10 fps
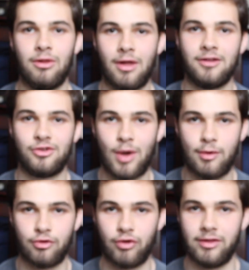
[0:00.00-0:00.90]
a lot, so I
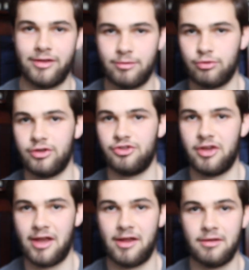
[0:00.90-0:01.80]
would greatly
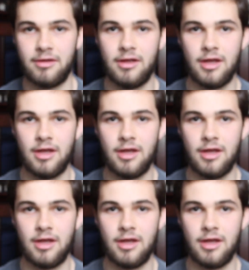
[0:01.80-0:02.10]
appreciate it.